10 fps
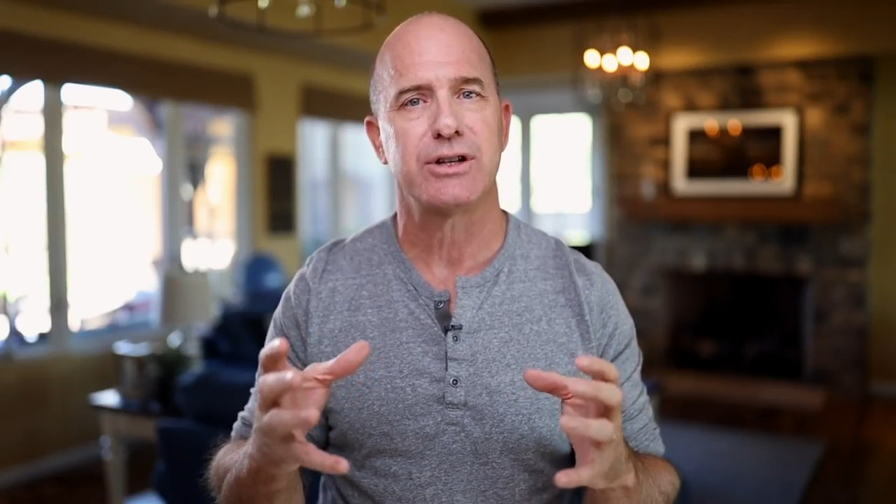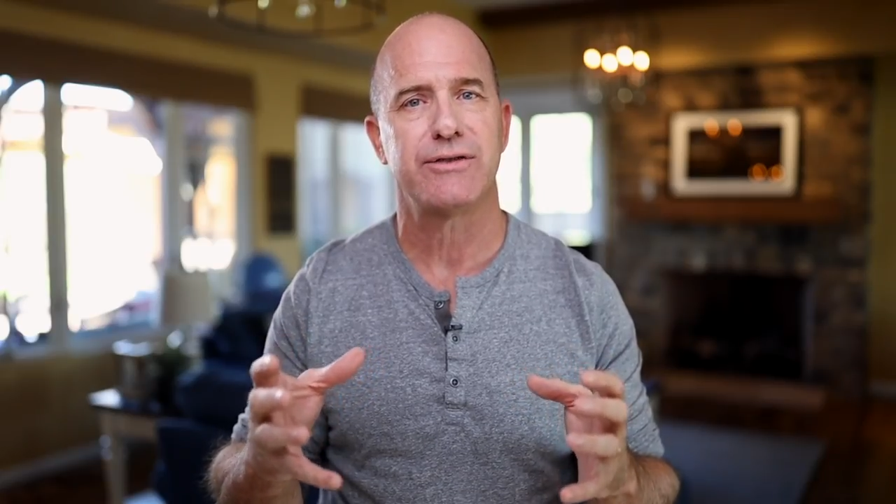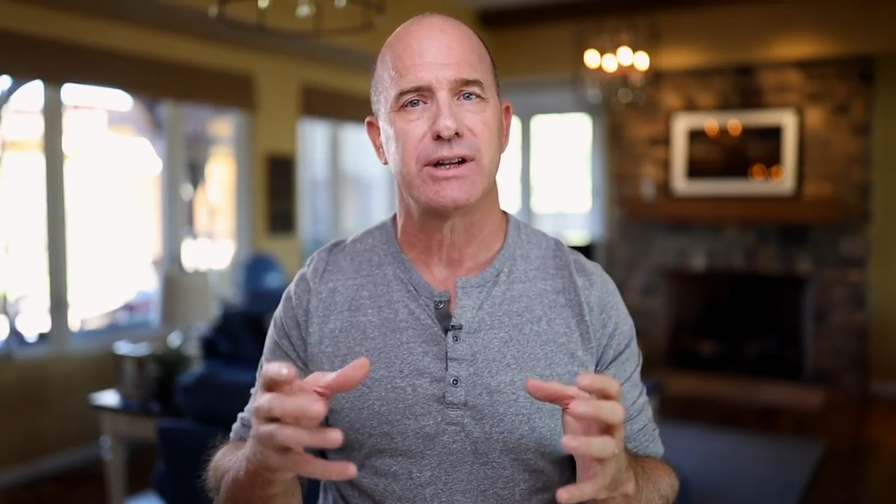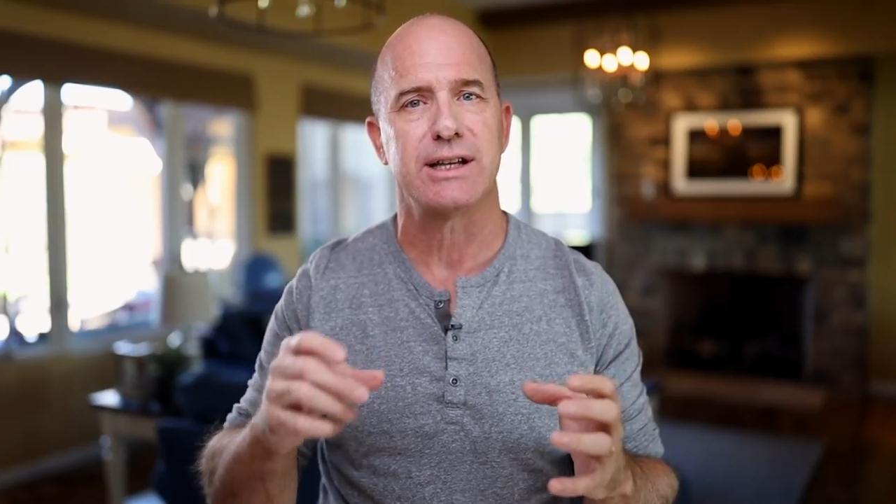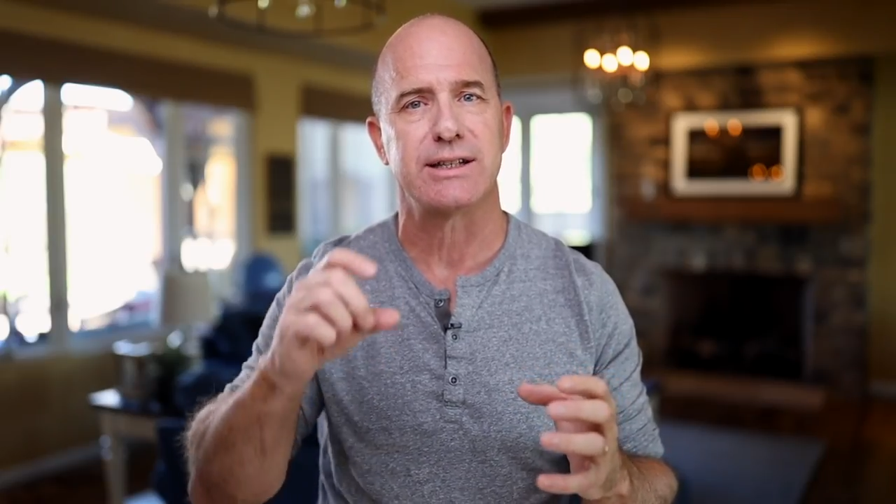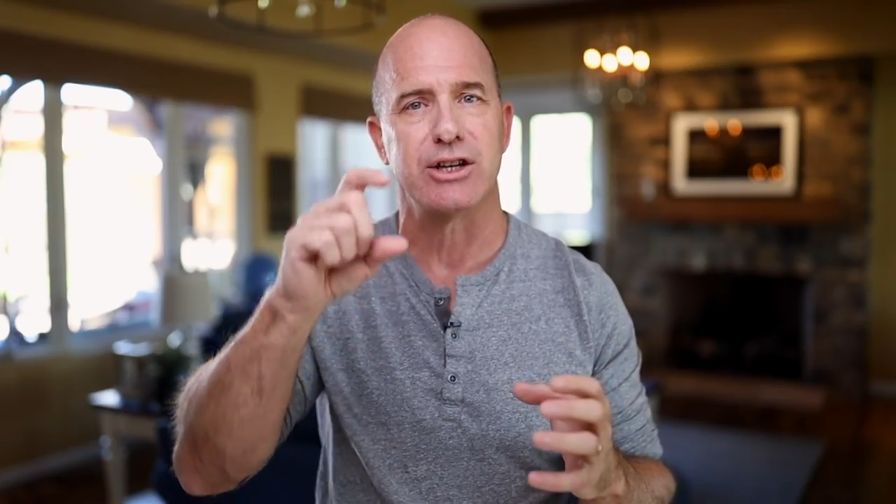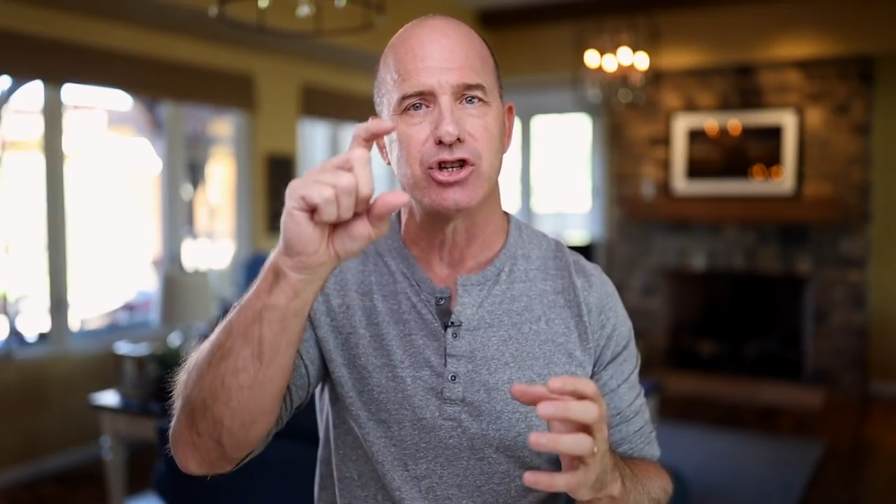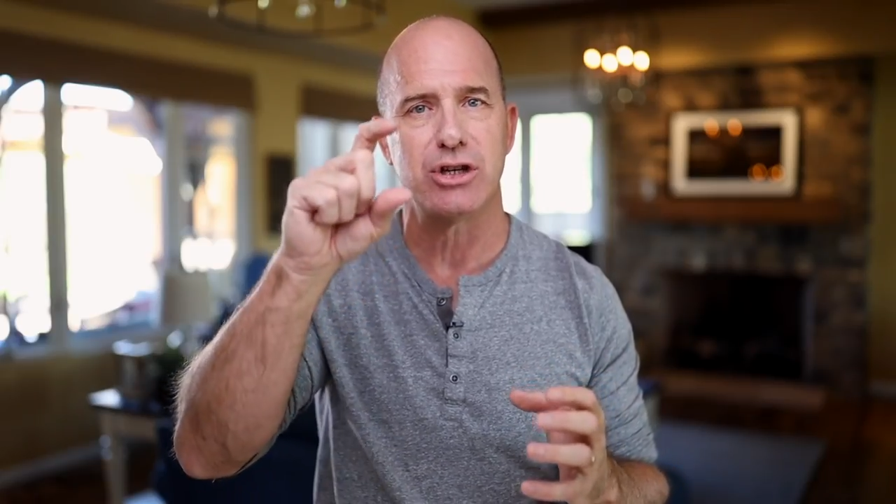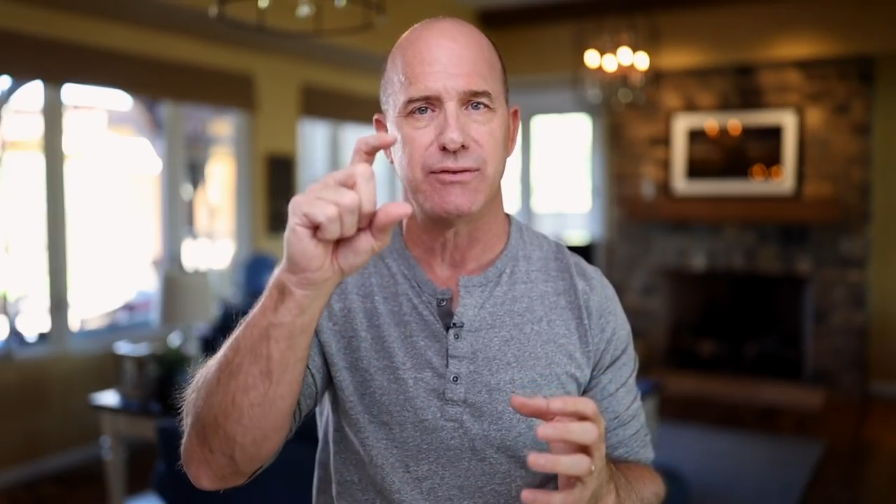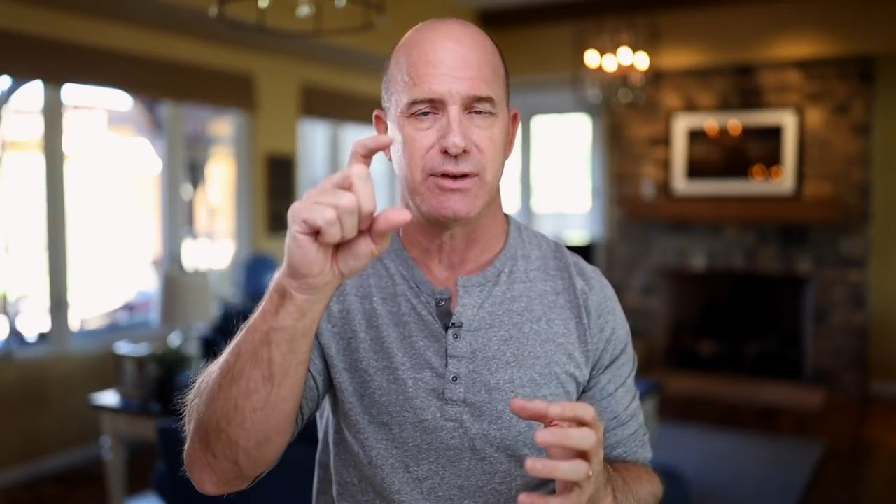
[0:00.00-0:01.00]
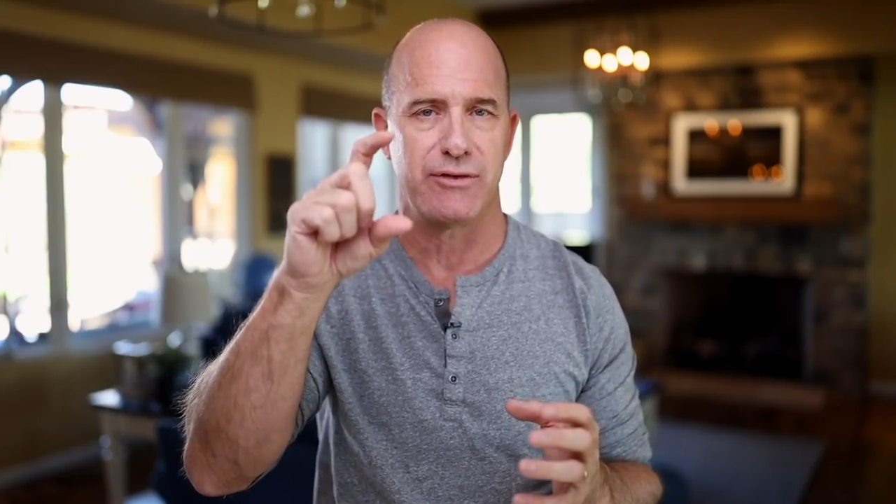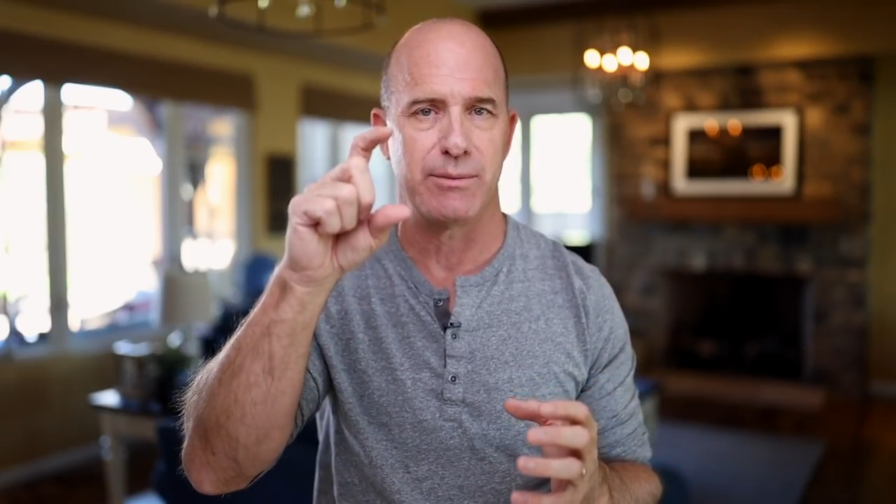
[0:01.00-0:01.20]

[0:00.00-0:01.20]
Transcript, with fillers: shift lens and shift it